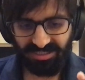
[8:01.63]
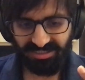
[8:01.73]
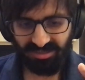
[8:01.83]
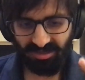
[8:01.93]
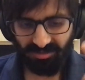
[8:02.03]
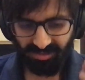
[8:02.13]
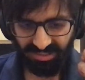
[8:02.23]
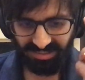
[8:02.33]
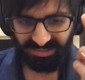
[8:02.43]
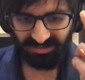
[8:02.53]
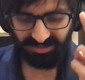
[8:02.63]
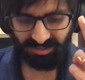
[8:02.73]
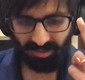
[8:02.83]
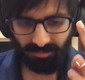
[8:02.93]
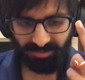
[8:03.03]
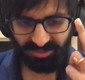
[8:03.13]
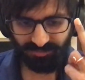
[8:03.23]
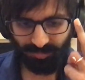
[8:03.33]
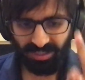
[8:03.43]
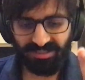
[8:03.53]
I mean,
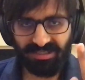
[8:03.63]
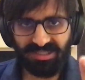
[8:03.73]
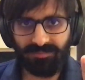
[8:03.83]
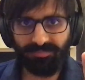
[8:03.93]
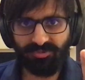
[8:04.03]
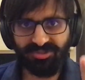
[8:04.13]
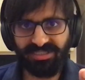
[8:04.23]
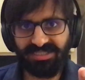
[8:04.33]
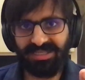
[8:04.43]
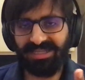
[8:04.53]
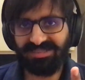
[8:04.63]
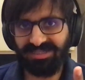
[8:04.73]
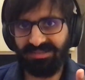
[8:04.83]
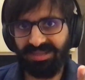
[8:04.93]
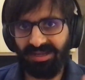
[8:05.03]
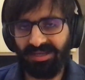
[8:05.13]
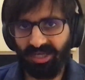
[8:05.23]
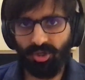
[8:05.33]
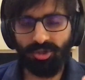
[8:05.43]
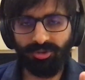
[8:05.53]
sprain a limb to such an extent that I
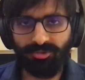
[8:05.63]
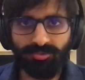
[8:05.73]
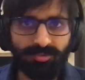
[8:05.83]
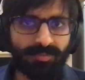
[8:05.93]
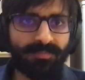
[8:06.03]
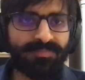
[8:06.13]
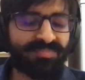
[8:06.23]
cannot do,